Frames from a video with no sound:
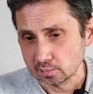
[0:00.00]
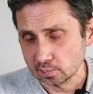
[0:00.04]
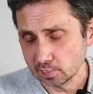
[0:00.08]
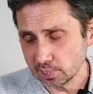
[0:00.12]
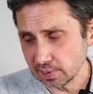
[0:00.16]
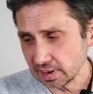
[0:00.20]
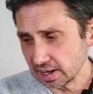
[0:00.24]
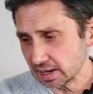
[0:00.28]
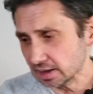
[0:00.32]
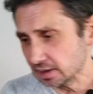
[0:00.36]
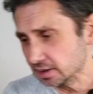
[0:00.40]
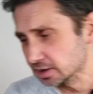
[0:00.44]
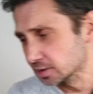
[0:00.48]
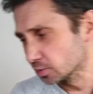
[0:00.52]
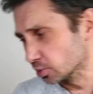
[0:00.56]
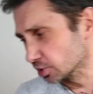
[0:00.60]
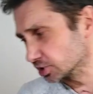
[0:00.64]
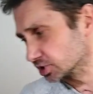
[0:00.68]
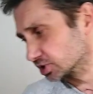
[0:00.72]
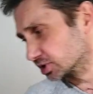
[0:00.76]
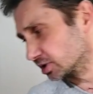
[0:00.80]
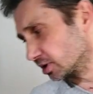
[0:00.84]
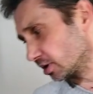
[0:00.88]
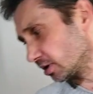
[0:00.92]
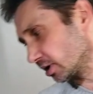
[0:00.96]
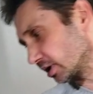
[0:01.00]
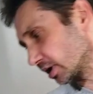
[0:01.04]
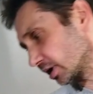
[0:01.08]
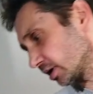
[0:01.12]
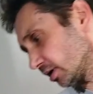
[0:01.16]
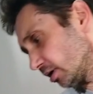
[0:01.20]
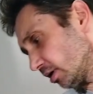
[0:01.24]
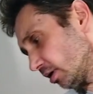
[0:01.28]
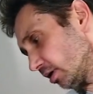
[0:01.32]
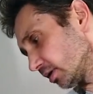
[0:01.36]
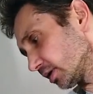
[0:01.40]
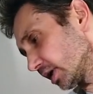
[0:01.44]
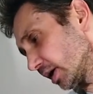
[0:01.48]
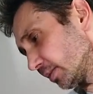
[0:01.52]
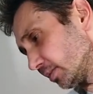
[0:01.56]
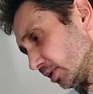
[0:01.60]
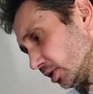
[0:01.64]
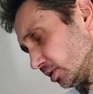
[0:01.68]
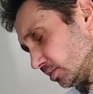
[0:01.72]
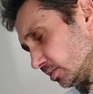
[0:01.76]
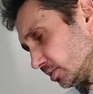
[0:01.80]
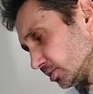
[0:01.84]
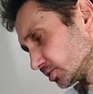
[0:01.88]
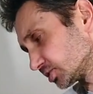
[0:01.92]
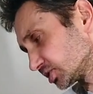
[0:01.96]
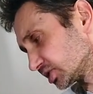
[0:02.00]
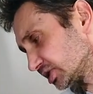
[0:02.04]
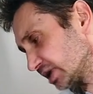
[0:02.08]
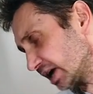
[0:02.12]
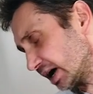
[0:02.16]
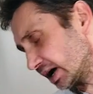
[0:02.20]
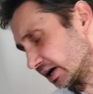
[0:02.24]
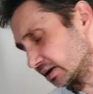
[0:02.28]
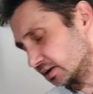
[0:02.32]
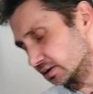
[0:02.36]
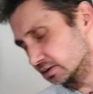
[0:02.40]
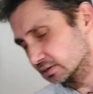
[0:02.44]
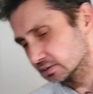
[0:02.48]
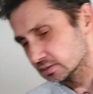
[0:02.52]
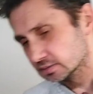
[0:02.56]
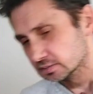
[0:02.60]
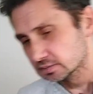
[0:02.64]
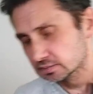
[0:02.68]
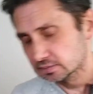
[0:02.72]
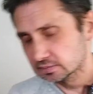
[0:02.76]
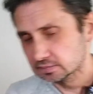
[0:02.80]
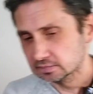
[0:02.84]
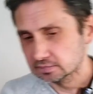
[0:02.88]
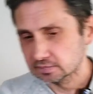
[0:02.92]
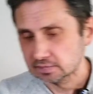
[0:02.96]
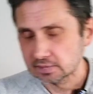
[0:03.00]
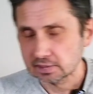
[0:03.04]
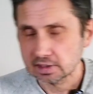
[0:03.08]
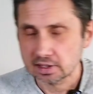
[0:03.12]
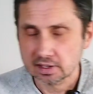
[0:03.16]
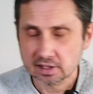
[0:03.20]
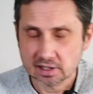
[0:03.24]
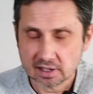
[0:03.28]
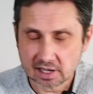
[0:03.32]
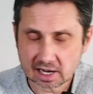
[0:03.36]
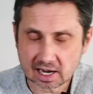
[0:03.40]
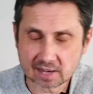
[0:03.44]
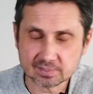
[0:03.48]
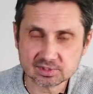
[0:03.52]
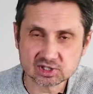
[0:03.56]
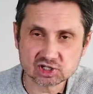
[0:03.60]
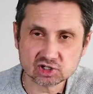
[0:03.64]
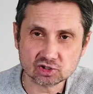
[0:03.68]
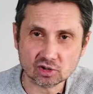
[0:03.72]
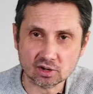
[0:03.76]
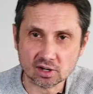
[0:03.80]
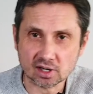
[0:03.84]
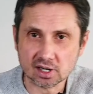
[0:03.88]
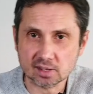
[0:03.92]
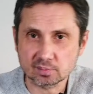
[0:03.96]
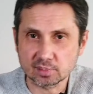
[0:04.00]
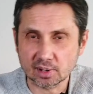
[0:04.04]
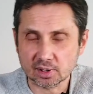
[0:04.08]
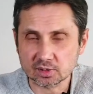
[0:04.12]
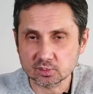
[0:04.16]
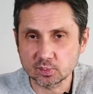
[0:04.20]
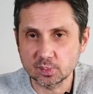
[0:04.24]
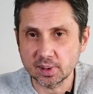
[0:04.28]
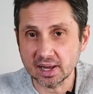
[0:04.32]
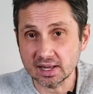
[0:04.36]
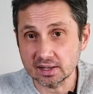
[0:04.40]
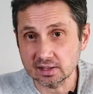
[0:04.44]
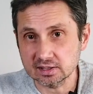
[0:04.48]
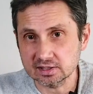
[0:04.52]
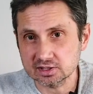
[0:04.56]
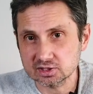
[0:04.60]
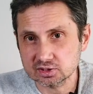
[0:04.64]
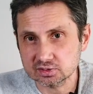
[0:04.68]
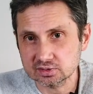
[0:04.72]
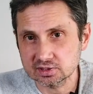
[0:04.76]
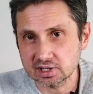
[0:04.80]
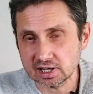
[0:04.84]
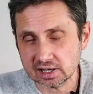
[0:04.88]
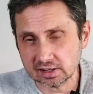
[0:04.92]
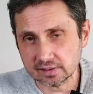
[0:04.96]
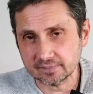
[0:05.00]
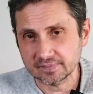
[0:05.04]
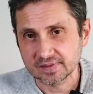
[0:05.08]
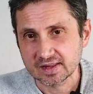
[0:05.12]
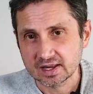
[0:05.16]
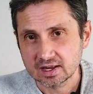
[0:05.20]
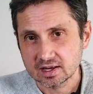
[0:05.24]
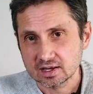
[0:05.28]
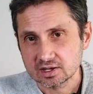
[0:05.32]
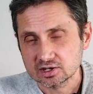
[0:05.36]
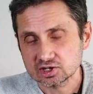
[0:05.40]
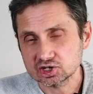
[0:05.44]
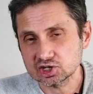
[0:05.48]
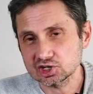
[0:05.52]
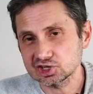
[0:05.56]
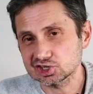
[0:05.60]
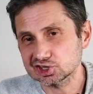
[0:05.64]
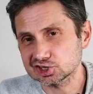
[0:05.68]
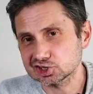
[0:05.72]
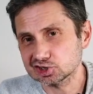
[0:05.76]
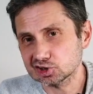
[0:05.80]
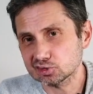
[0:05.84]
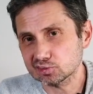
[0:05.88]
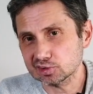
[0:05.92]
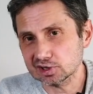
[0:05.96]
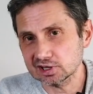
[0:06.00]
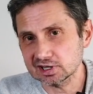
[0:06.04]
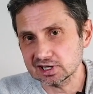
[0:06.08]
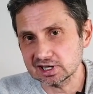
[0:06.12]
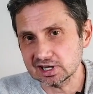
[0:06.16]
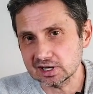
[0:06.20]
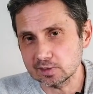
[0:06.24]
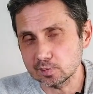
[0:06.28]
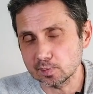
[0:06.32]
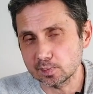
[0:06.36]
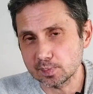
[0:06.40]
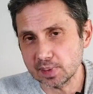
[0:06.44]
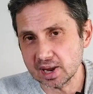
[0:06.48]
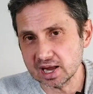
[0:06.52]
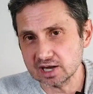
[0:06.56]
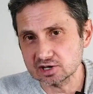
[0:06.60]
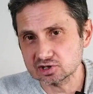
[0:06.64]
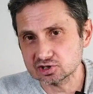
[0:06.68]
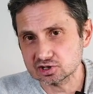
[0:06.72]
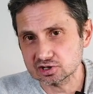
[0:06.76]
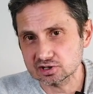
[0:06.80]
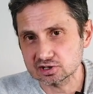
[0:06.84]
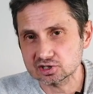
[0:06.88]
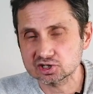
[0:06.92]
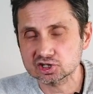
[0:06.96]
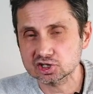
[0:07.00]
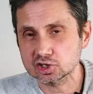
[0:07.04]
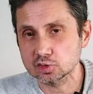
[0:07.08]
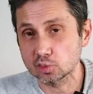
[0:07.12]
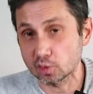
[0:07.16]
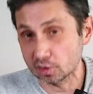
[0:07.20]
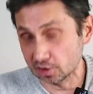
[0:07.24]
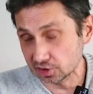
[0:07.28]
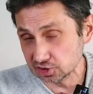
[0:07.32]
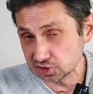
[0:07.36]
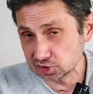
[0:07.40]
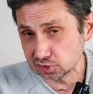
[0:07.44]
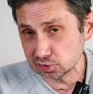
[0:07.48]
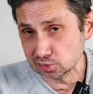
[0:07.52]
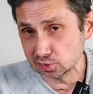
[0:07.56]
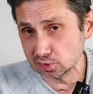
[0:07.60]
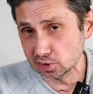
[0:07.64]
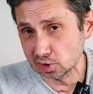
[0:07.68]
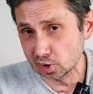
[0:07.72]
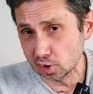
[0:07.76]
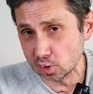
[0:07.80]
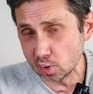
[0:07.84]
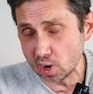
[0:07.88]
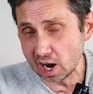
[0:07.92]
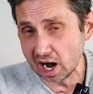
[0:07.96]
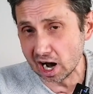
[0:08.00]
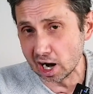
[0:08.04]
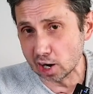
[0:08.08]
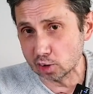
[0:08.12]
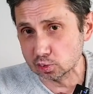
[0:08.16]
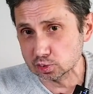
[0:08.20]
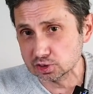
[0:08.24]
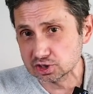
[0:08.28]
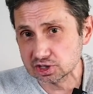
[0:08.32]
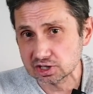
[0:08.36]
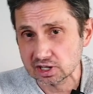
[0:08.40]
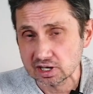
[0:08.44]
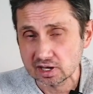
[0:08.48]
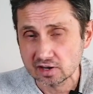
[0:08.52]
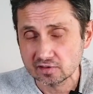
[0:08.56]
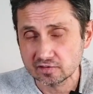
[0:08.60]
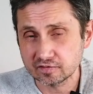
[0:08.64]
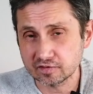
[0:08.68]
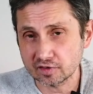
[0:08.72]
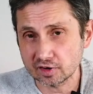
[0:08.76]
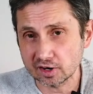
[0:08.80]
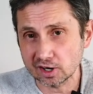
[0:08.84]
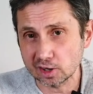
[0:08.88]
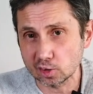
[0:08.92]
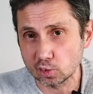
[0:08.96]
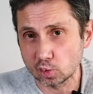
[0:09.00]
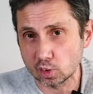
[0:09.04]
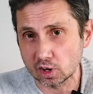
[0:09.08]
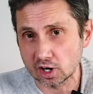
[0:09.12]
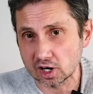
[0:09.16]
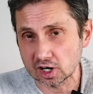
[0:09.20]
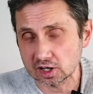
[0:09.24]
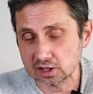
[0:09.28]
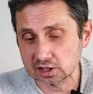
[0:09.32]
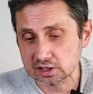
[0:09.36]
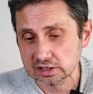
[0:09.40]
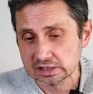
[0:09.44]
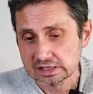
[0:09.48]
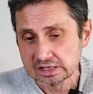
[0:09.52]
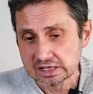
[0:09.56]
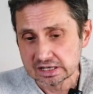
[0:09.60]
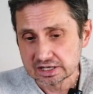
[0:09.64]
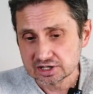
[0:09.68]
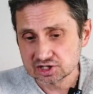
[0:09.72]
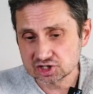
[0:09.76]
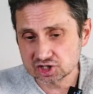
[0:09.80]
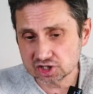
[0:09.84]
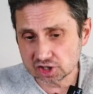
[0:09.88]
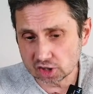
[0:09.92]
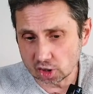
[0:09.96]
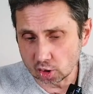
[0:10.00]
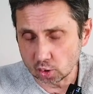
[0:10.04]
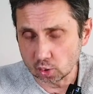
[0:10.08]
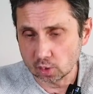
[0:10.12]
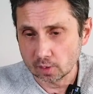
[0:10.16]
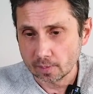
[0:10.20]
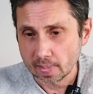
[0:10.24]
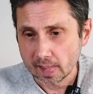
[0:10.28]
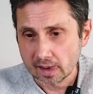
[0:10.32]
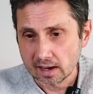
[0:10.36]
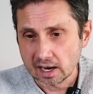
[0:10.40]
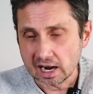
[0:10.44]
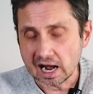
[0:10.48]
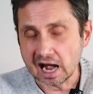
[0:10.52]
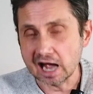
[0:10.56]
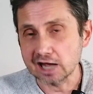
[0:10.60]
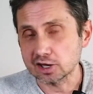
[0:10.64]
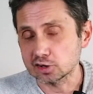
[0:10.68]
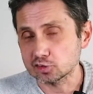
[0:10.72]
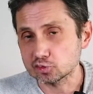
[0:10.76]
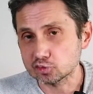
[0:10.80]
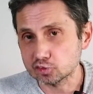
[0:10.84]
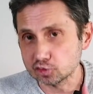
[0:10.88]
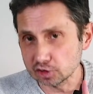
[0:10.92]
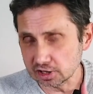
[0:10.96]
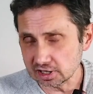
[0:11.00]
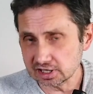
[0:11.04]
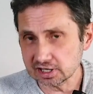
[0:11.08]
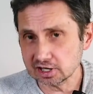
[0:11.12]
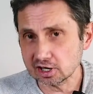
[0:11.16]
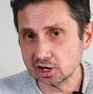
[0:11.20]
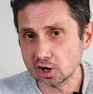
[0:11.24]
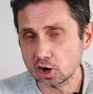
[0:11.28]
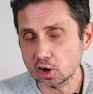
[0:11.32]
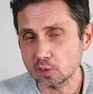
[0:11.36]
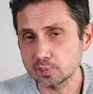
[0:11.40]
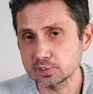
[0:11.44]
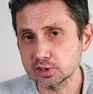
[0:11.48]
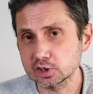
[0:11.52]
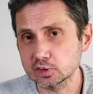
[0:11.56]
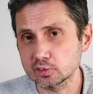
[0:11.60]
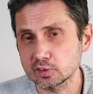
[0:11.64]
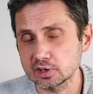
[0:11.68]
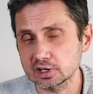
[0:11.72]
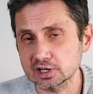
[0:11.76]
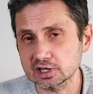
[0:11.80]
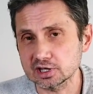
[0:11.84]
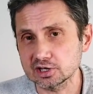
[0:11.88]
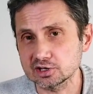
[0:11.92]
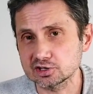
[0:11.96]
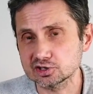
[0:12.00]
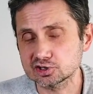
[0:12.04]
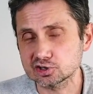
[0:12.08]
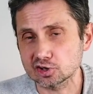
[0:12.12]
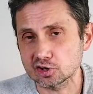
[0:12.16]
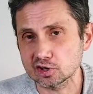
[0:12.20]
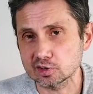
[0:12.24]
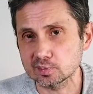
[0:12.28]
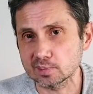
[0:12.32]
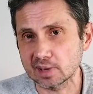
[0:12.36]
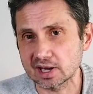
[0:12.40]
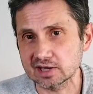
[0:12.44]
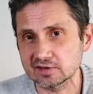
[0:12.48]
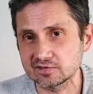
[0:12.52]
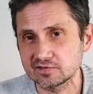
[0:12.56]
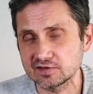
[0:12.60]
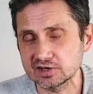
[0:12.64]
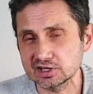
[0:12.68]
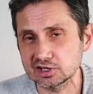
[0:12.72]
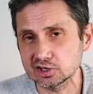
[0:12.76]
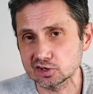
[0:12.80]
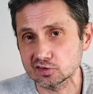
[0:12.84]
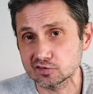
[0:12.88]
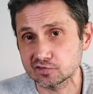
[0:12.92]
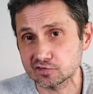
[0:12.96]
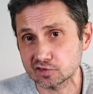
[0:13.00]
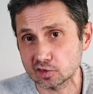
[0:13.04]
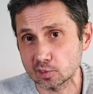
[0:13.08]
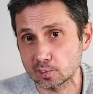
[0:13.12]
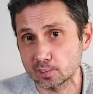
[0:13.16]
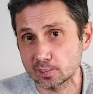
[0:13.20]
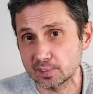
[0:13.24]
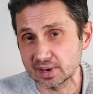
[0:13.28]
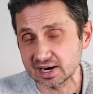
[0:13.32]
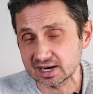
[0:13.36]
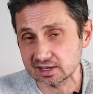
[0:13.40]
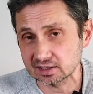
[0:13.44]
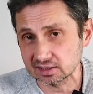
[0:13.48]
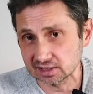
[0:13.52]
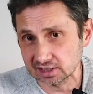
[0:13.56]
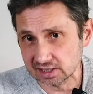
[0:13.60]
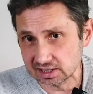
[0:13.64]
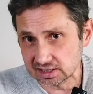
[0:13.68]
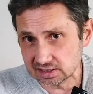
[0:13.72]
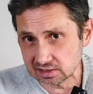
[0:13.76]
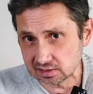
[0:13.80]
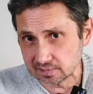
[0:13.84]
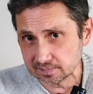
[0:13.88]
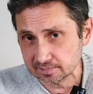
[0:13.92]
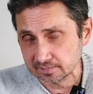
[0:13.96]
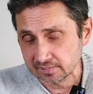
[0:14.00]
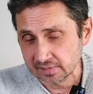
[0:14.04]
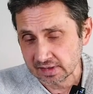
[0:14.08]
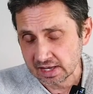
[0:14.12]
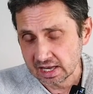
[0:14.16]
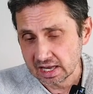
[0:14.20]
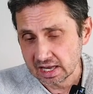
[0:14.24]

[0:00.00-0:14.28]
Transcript: Bailey, what's going on? I'm almost done. I'm sorry about Bailey today. She's really impatient. She wants to go out for a walk. So I really hope you will enjoy my video from Berlin.